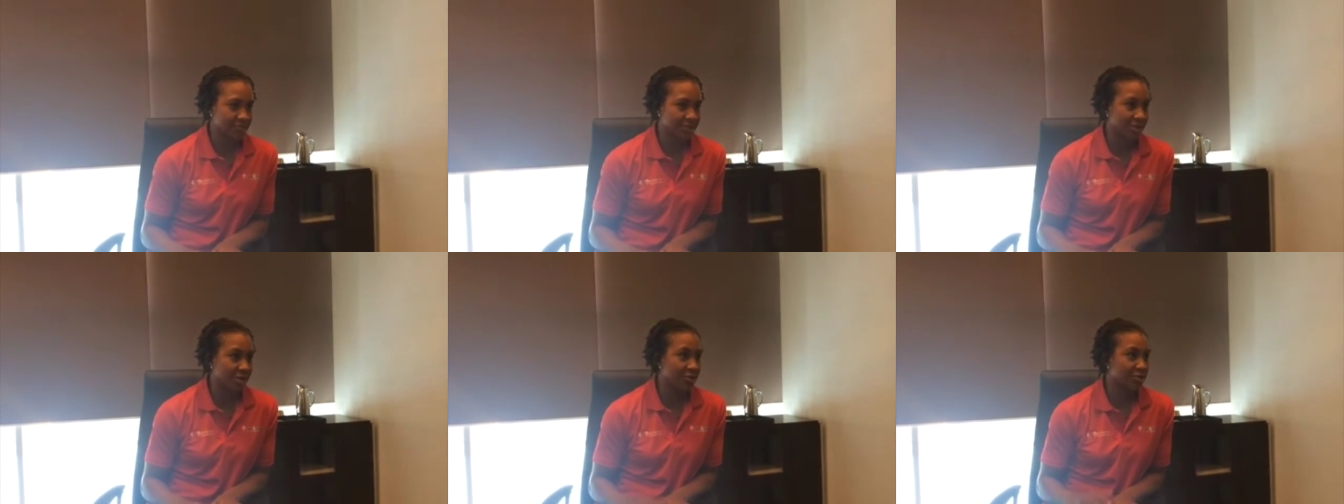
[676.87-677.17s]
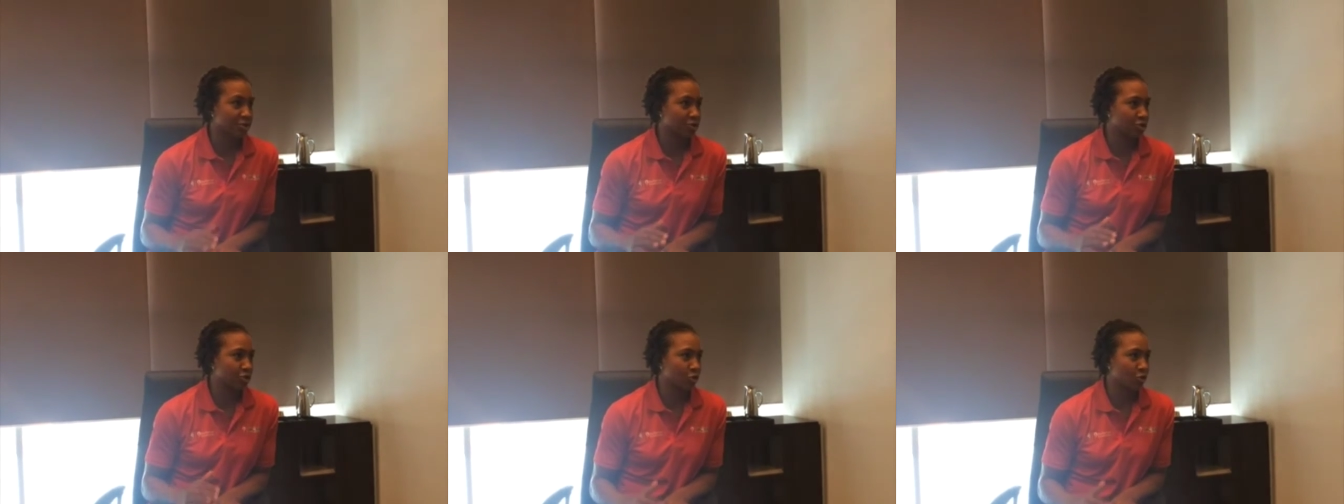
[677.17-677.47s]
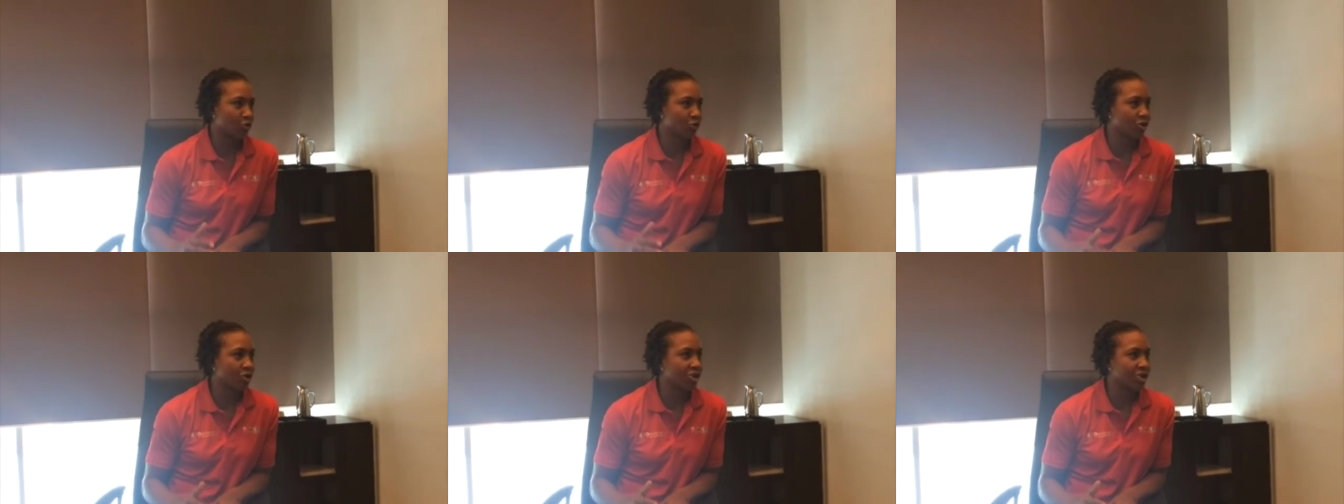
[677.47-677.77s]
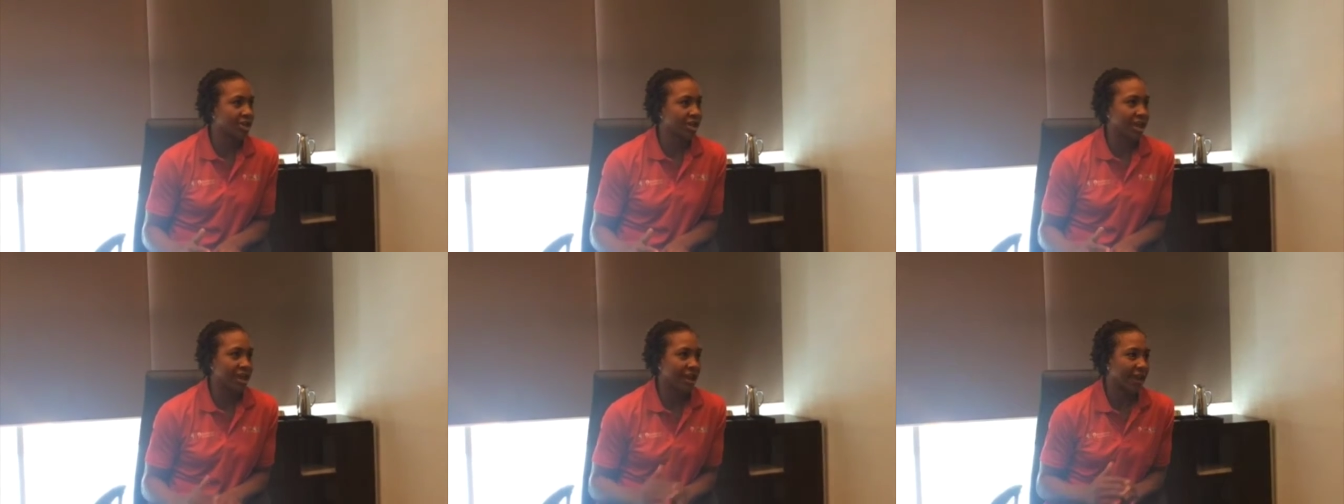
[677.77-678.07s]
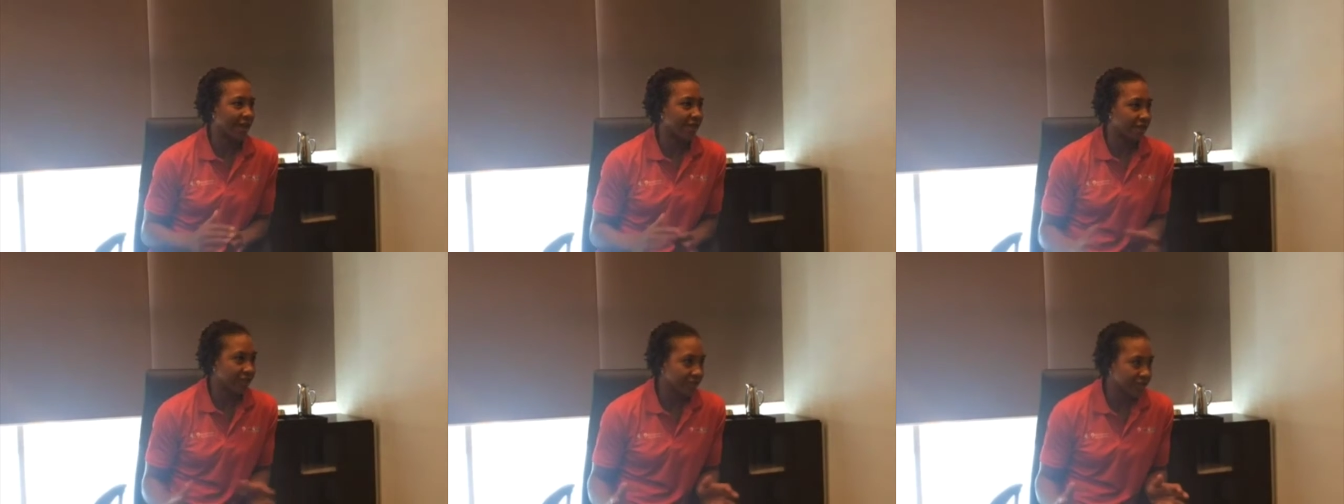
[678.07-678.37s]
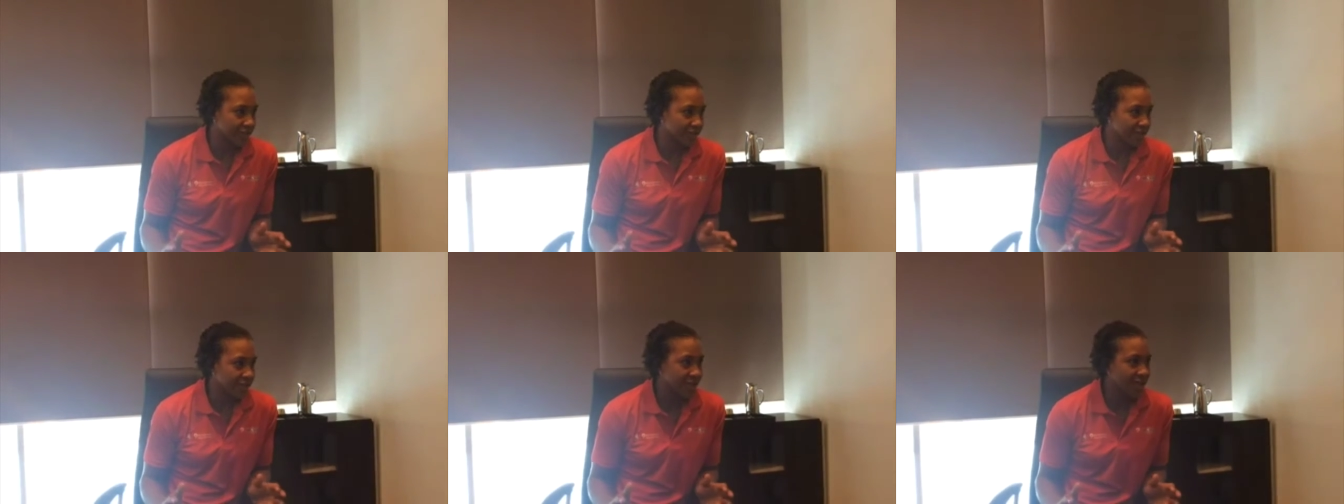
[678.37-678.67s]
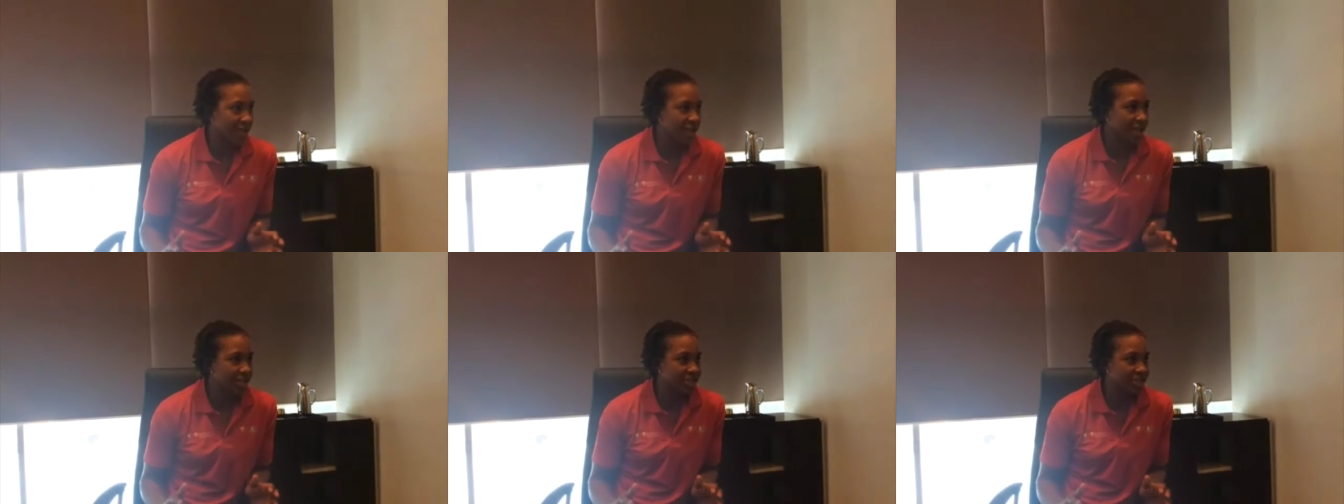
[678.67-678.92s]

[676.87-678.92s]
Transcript: Mika's so good at everything.